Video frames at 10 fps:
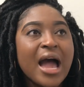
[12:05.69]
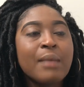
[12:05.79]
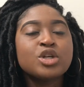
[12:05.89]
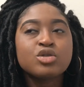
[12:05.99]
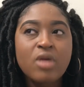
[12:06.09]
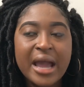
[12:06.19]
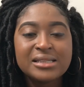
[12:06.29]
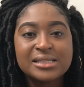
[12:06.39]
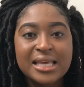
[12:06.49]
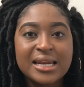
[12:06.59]
I'm
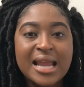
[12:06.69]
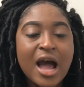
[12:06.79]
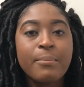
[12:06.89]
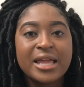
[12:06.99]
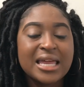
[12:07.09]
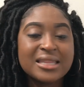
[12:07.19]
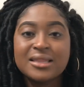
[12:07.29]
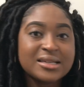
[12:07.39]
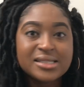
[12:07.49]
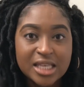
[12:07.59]
trying to get it out by the end of
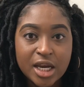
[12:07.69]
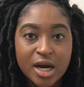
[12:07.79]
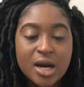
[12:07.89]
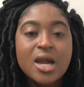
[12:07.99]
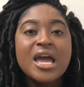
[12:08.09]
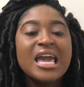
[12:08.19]
this year.